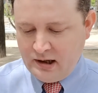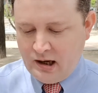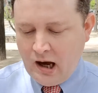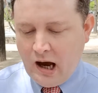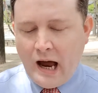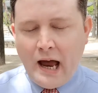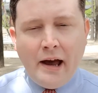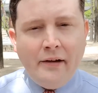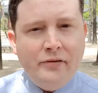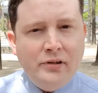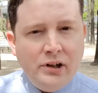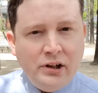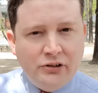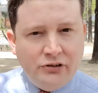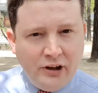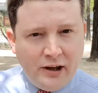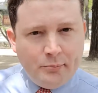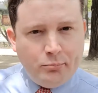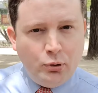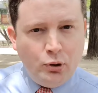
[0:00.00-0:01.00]
I have an
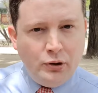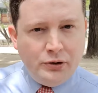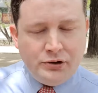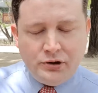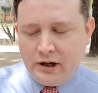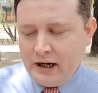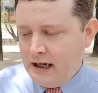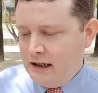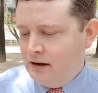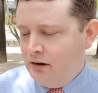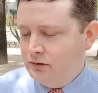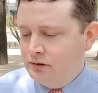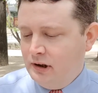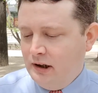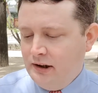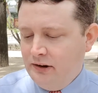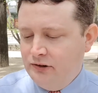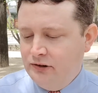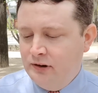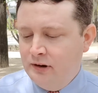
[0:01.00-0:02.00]
example on your handout,
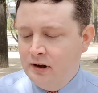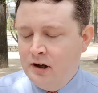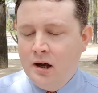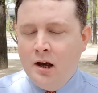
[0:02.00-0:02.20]
guys.